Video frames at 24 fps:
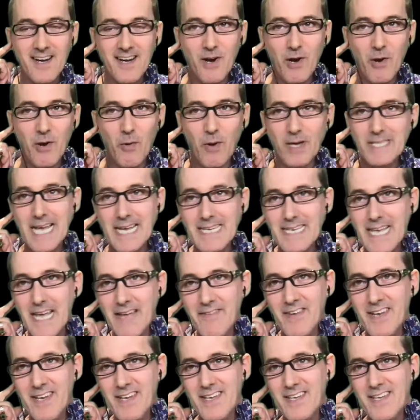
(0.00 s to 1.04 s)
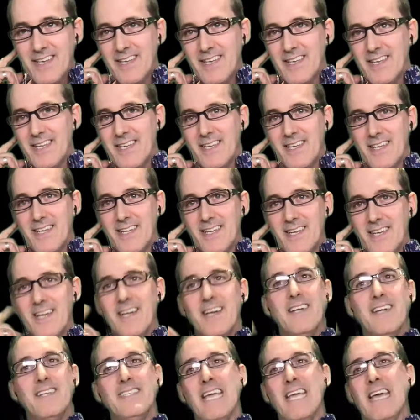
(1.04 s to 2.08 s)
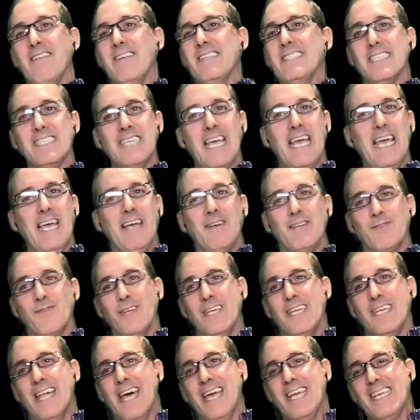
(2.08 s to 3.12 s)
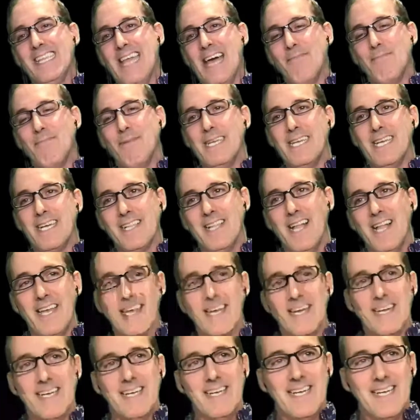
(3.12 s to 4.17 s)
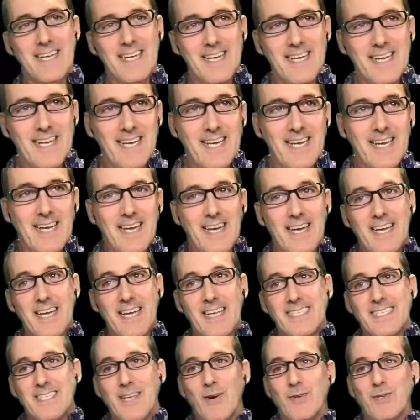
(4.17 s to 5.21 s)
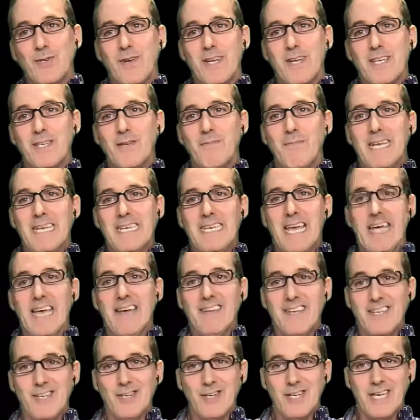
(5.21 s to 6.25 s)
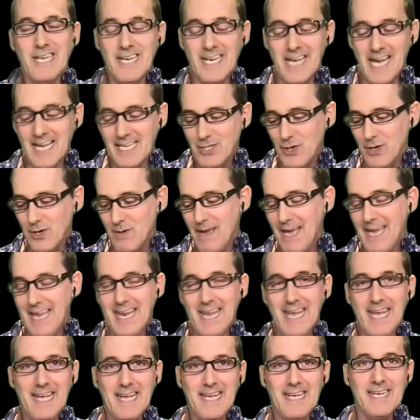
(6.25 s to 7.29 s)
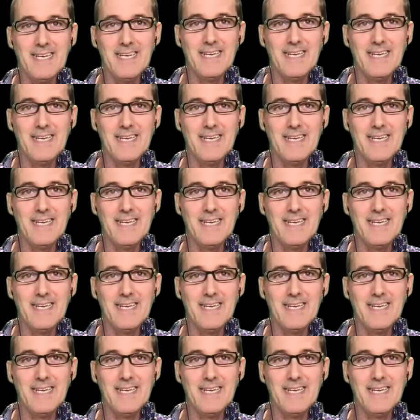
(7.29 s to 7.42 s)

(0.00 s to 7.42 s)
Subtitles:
What's that, David? David says, hey, he's really liking that pina colada. Don't drink too many, David. You'll get an ice cream headache.